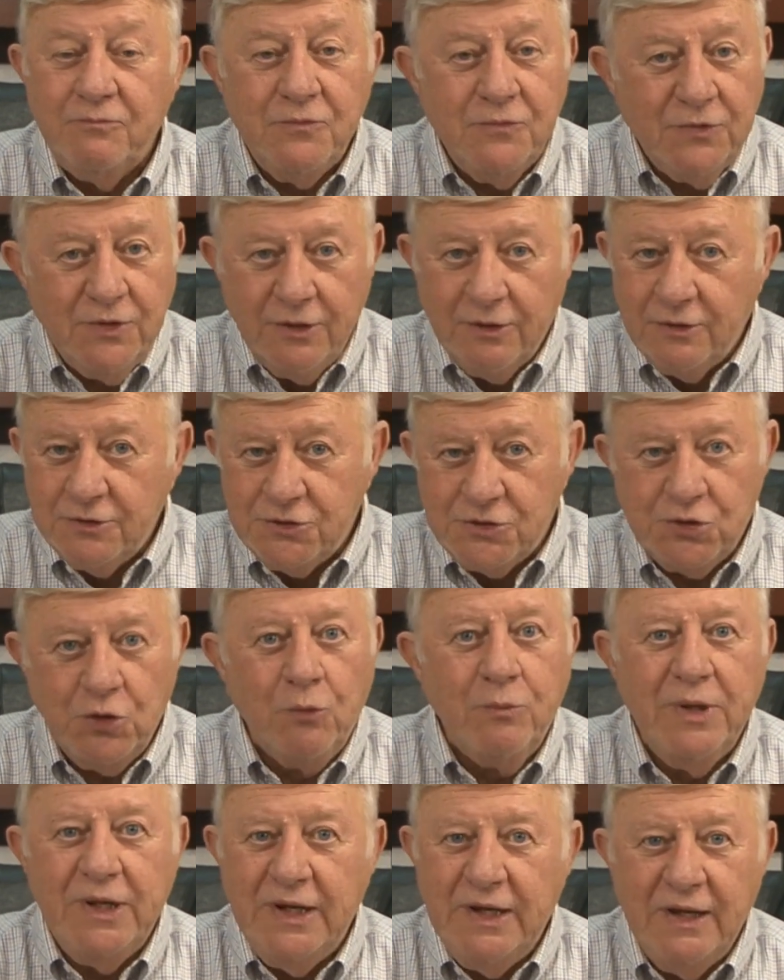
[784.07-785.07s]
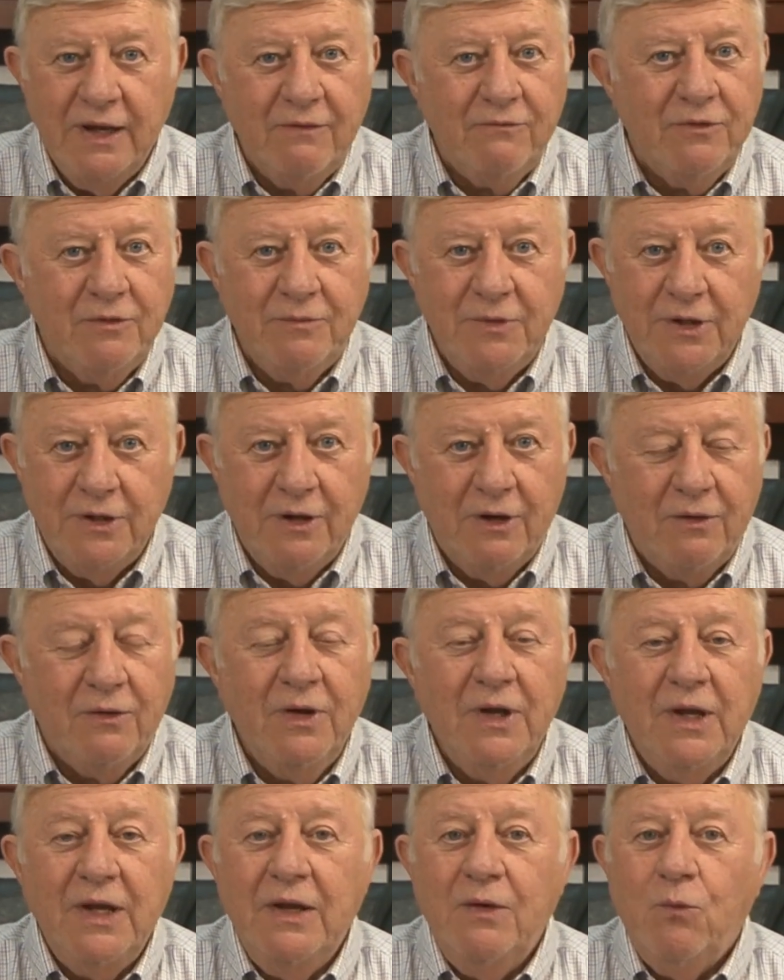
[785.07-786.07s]
there are so many of them, you know.
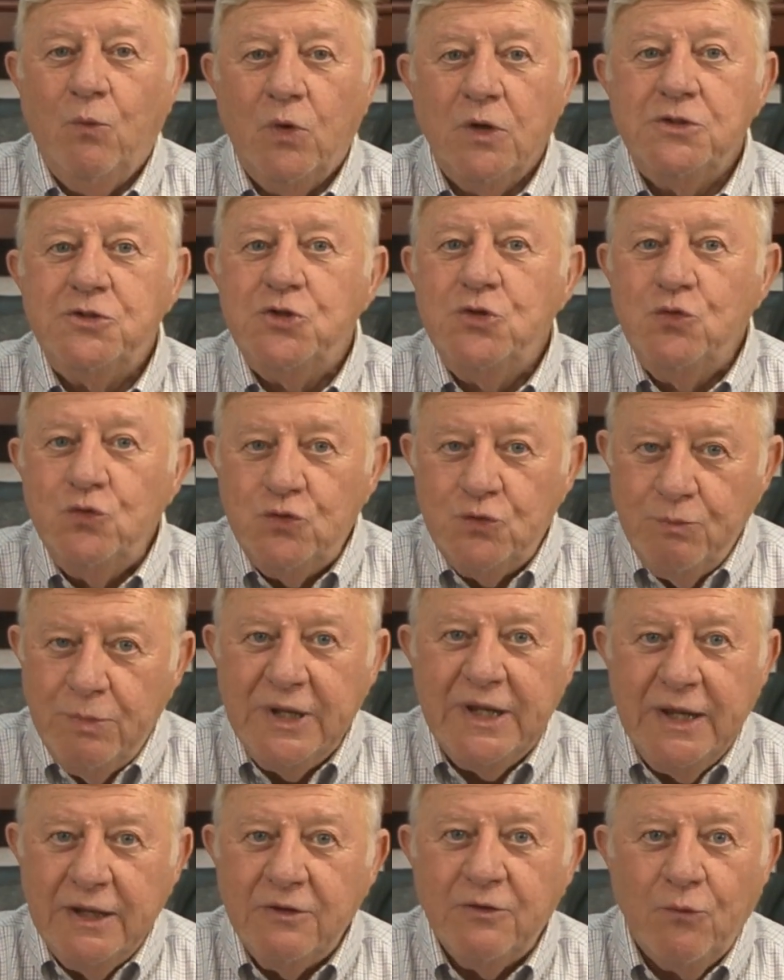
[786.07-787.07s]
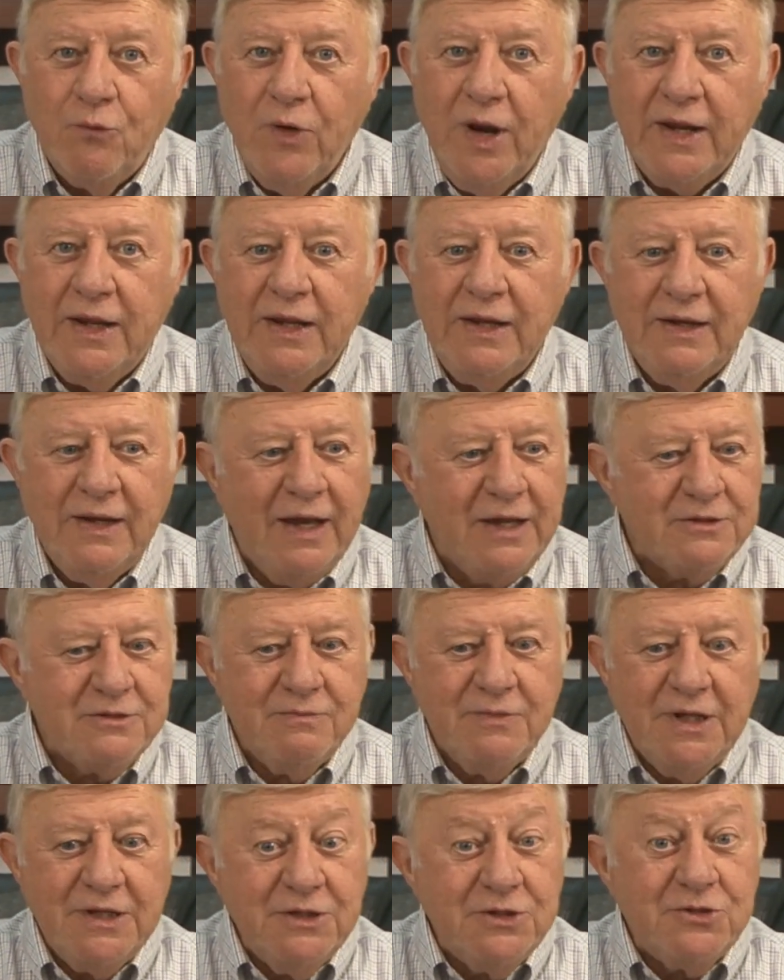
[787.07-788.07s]
Once you begin to recognize them,
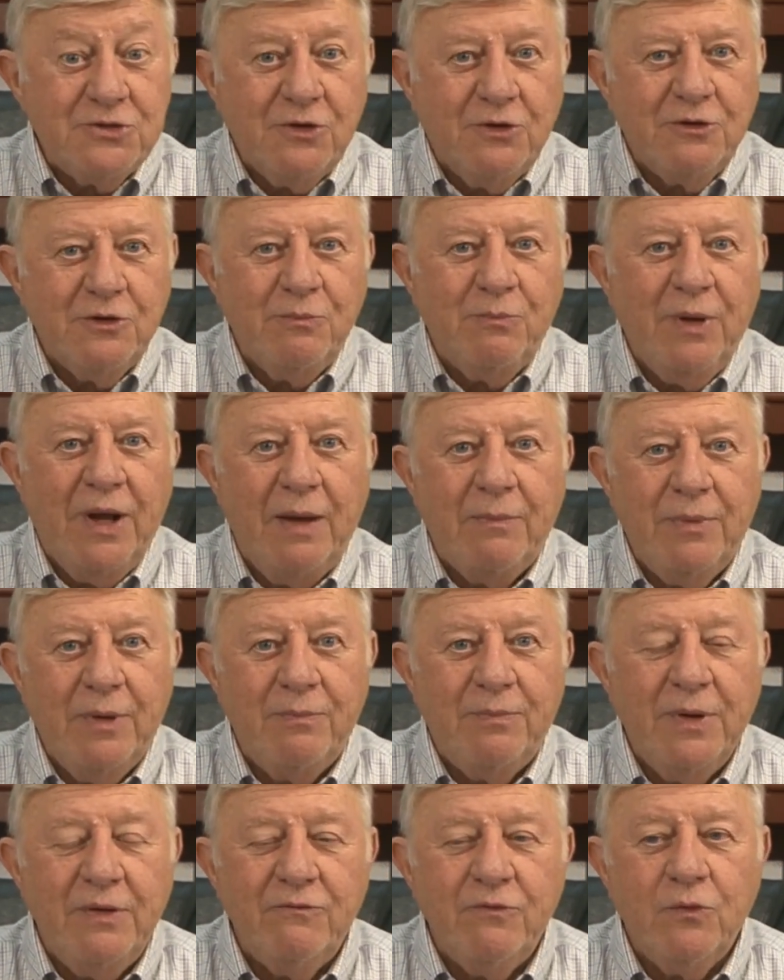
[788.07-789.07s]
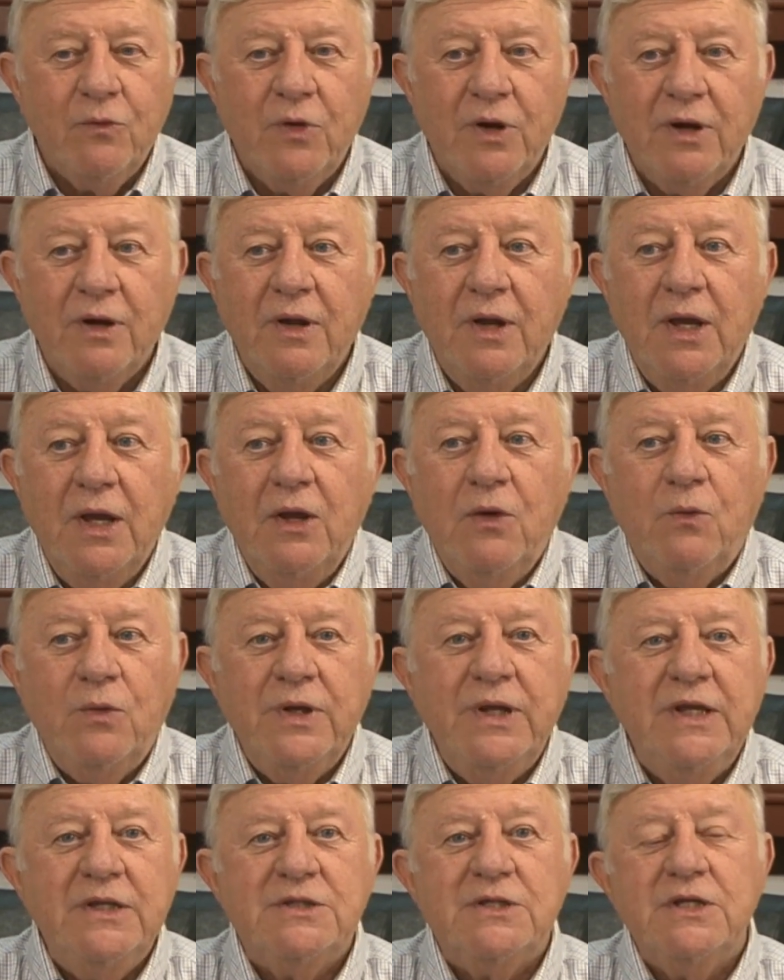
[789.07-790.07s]
they just start to pop up everywhere. When
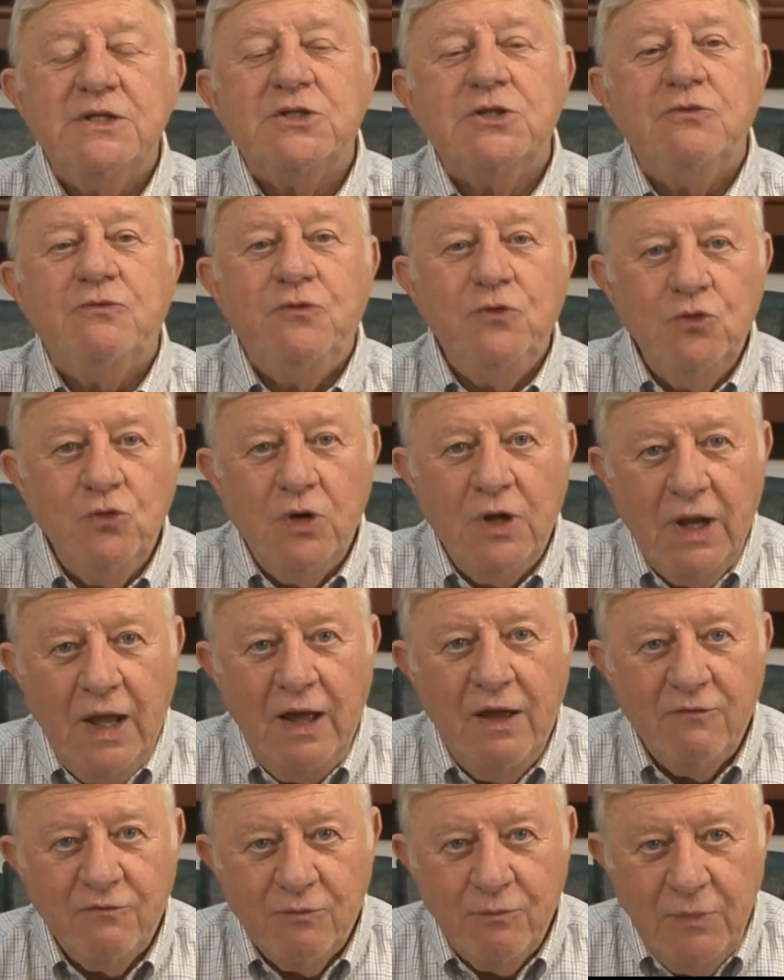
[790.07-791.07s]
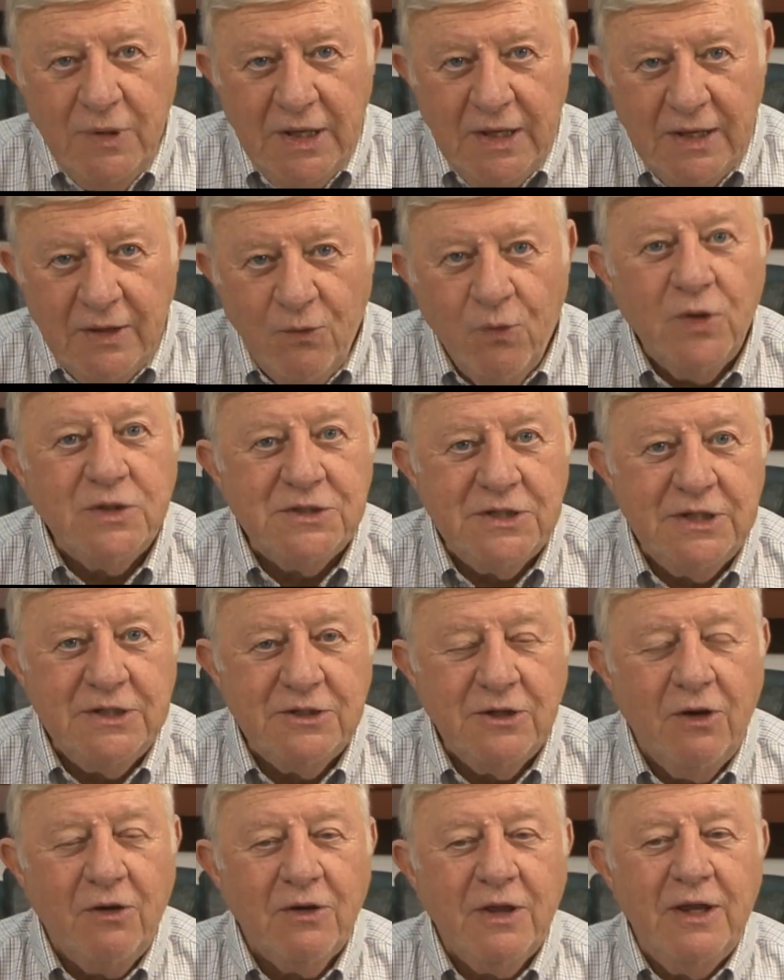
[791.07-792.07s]
he says, if you love me, what's he
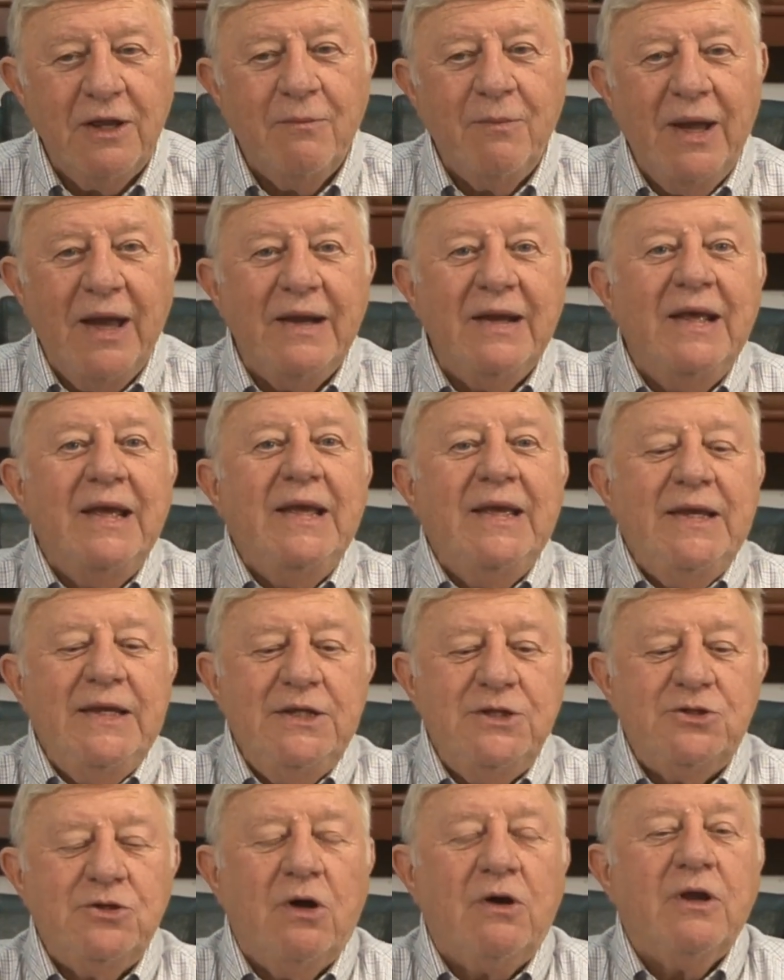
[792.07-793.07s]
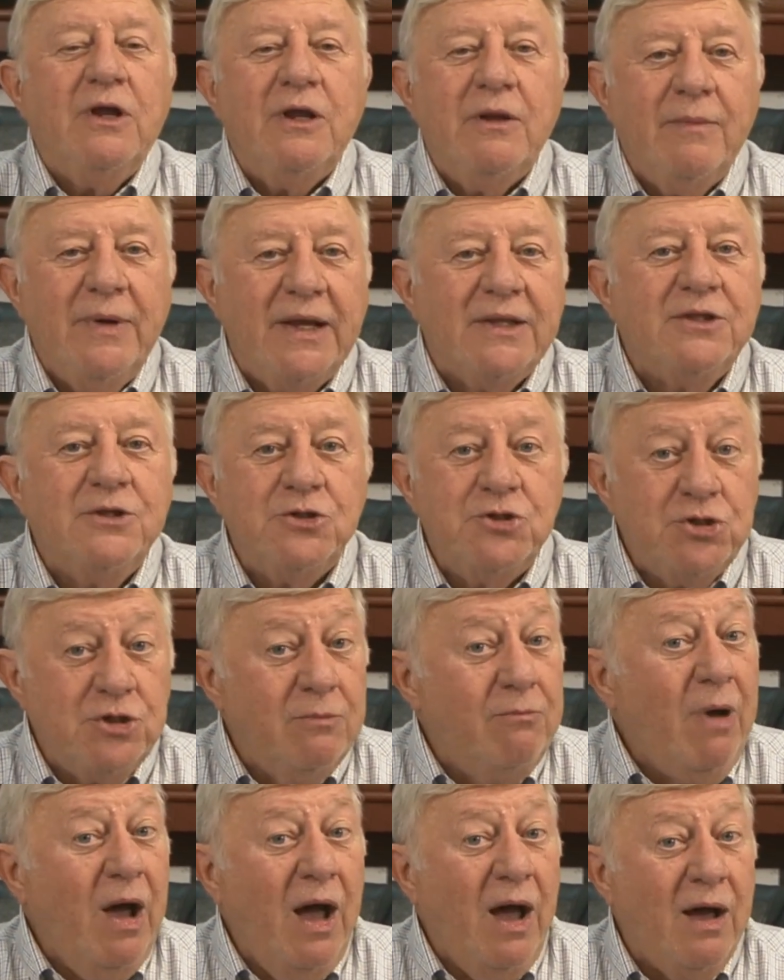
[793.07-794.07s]
talking about? He's talking about the
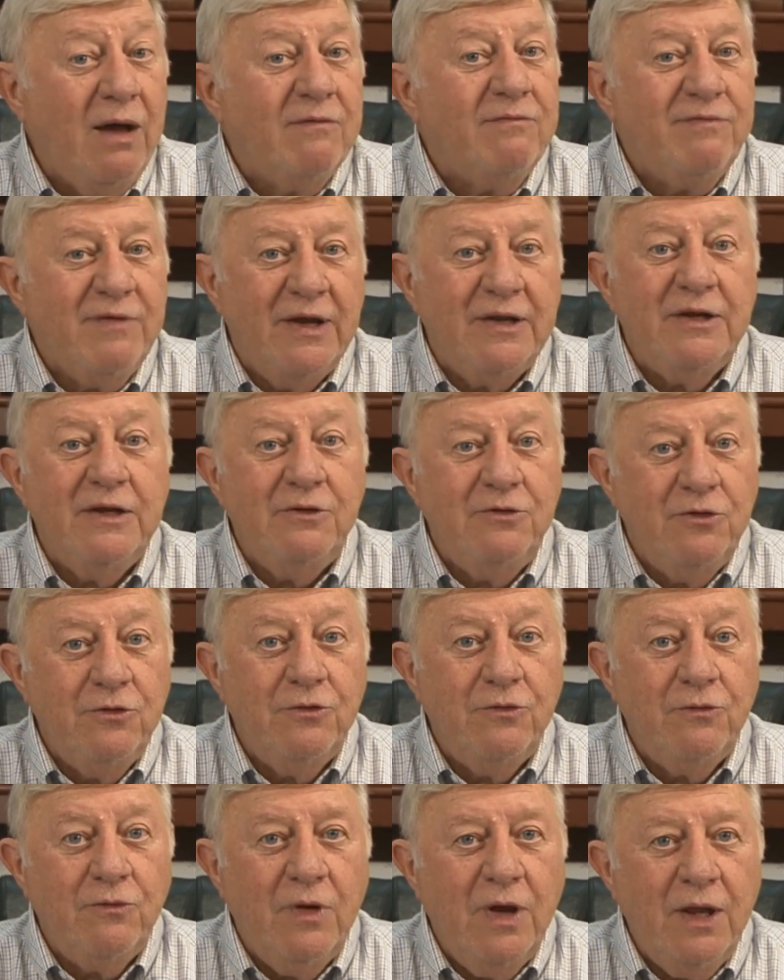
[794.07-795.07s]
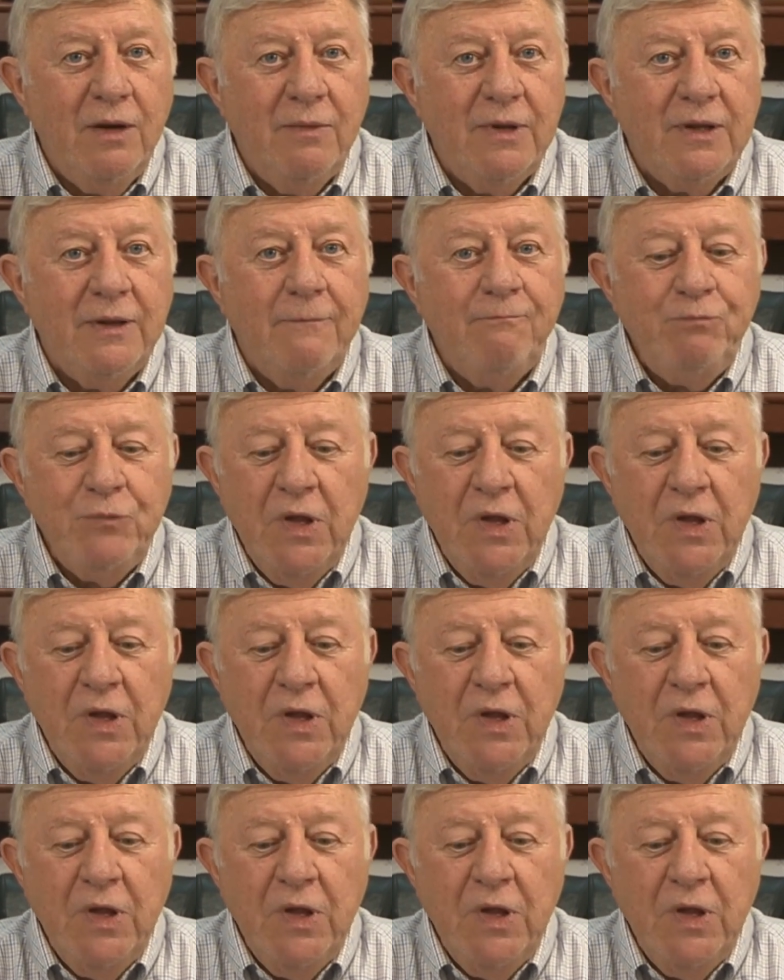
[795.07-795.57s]
Shema found in Deuteronomy.